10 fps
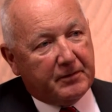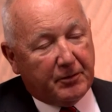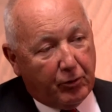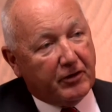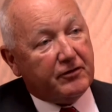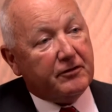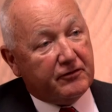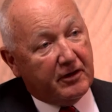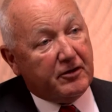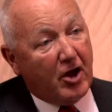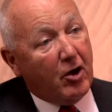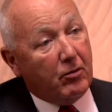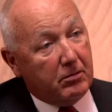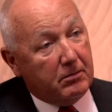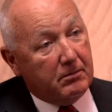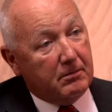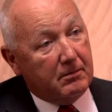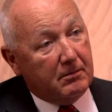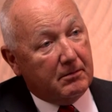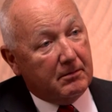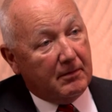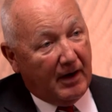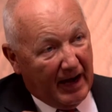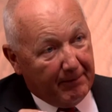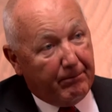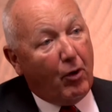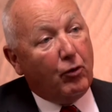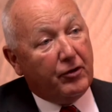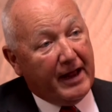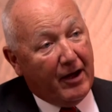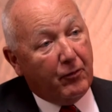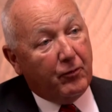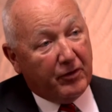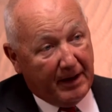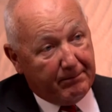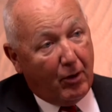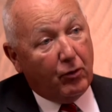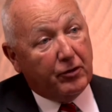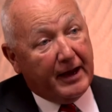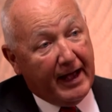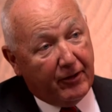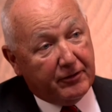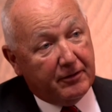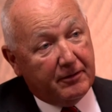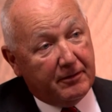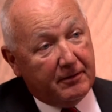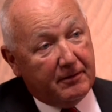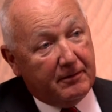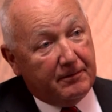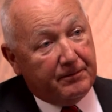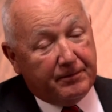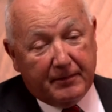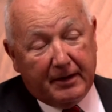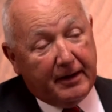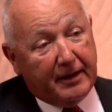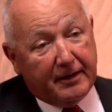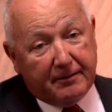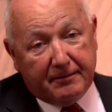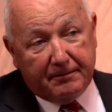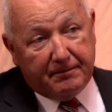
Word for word: the president said no. I'm pulling out when I'm pulling out. And,